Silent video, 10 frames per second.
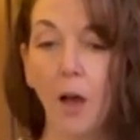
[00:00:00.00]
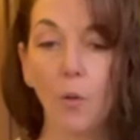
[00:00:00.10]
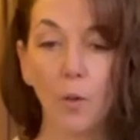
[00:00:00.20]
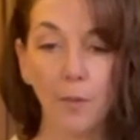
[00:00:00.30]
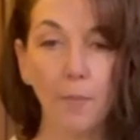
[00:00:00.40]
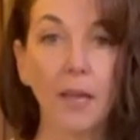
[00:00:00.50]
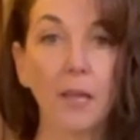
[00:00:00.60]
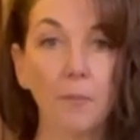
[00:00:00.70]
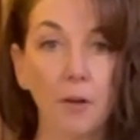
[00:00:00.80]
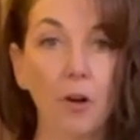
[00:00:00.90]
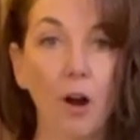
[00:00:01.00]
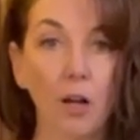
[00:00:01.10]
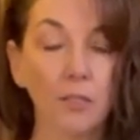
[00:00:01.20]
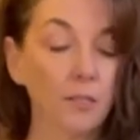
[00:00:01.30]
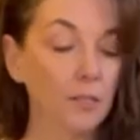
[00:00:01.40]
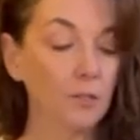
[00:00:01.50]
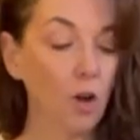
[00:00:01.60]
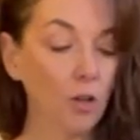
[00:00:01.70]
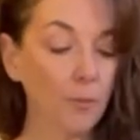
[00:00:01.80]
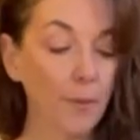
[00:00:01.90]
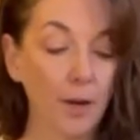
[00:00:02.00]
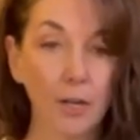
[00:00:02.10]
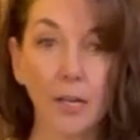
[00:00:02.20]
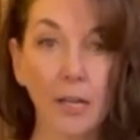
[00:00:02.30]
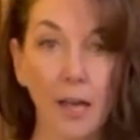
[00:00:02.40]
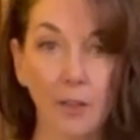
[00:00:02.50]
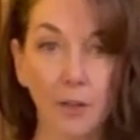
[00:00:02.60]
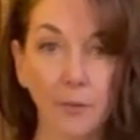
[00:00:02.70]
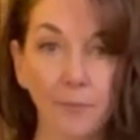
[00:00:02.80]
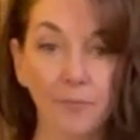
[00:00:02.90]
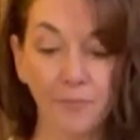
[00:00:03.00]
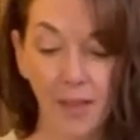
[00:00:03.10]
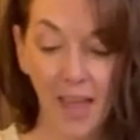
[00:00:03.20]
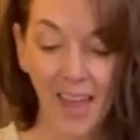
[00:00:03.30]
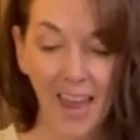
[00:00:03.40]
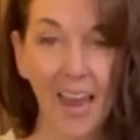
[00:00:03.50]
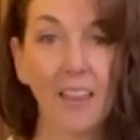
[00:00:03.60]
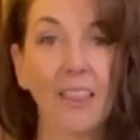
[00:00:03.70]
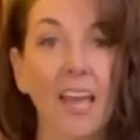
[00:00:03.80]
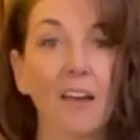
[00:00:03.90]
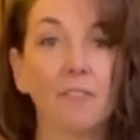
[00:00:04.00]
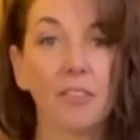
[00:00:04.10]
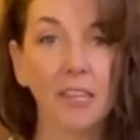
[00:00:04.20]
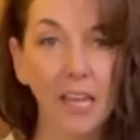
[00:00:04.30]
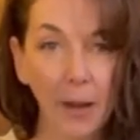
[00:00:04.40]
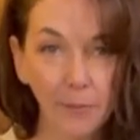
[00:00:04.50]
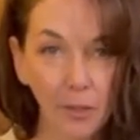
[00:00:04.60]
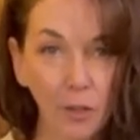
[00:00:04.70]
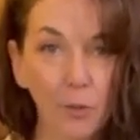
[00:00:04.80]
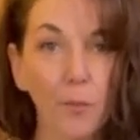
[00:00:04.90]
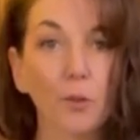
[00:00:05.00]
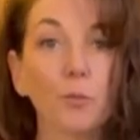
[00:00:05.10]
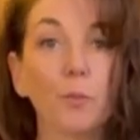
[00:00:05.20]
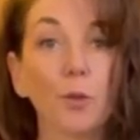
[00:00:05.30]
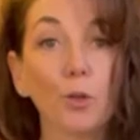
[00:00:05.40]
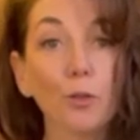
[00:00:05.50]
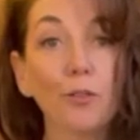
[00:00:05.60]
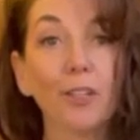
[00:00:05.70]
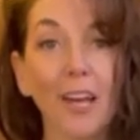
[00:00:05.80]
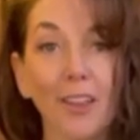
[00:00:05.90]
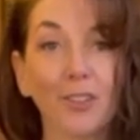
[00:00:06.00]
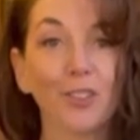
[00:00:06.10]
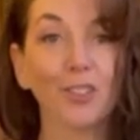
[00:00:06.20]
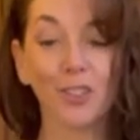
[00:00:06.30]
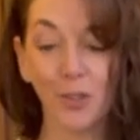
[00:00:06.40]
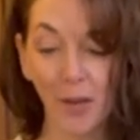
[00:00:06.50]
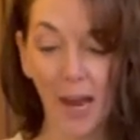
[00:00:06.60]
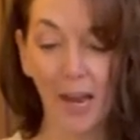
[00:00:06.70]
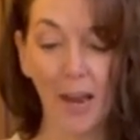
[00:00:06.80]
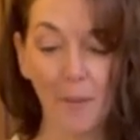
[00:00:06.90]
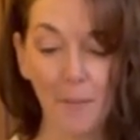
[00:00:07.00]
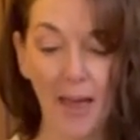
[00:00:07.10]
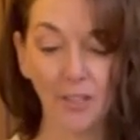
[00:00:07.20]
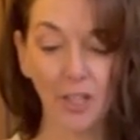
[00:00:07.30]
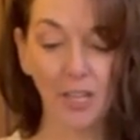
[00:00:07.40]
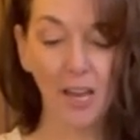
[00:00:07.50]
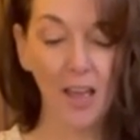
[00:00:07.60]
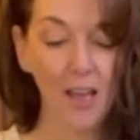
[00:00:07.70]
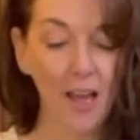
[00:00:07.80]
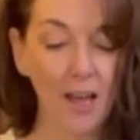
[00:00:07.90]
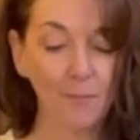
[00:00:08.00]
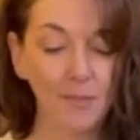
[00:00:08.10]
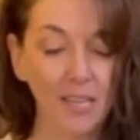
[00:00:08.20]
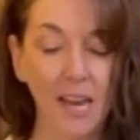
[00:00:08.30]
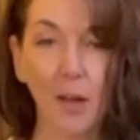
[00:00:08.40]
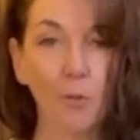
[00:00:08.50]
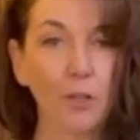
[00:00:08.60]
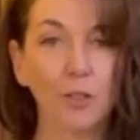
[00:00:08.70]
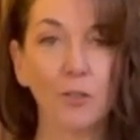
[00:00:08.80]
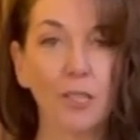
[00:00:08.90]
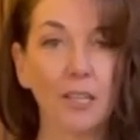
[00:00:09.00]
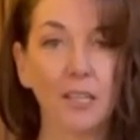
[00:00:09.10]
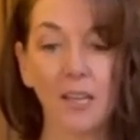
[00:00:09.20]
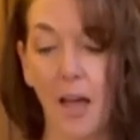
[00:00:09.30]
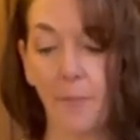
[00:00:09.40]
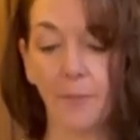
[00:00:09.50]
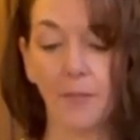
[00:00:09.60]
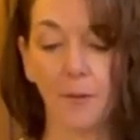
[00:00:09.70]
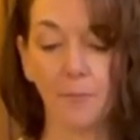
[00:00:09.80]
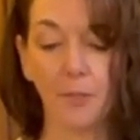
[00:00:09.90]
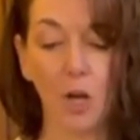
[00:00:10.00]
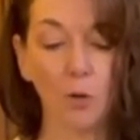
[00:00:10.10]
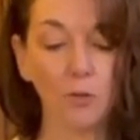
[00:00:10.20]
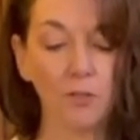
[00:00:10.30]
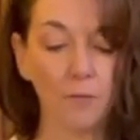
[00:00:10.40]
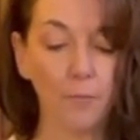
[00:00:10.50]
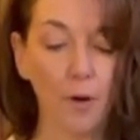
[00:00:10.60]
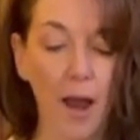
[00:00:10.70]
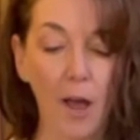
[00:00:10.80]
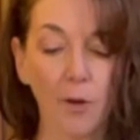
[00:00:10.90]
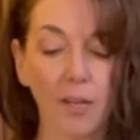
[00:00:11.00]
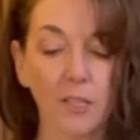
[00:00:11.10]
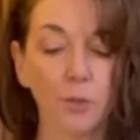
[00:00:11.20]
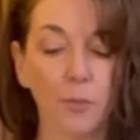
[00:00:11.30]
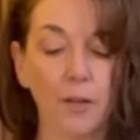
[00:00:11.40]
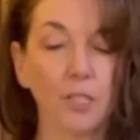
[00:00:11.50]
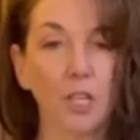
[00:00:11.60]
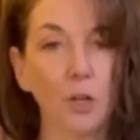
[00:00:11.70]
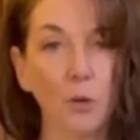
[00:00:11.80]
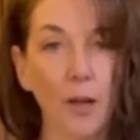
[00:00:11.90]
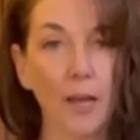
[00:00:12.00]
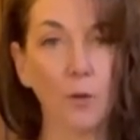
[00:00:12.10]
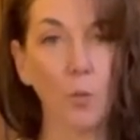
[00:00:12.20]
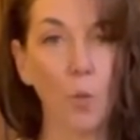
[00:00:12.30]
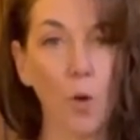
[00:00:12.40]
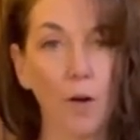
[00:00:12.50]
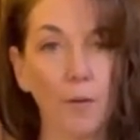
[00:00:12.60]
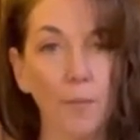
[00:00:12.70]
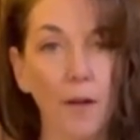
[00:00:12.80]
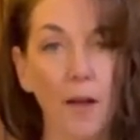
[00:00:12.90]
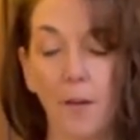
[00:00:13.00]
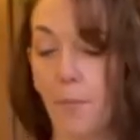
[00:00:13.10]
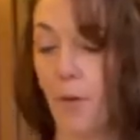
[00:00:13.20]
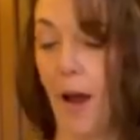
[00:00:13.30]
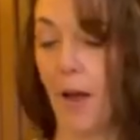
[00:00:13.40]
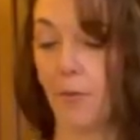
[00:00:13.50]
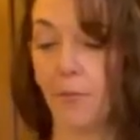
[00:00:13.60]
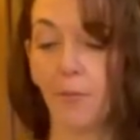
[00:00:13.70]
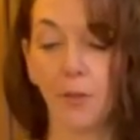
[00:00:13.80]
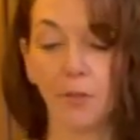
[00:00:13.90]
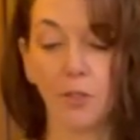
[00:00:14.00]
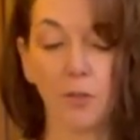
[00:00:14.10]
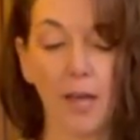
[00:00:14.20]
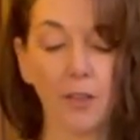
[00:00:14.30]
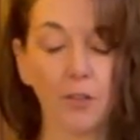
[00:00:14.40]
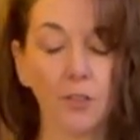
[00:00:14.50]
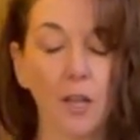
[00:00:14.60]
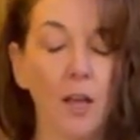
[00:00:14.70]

with making macarons. It's called AmeriColor and they have the absolute most beautiful colors you can imagine. Um, today we're using um, some tones of brown, espresso and warm um, brown, those two colors.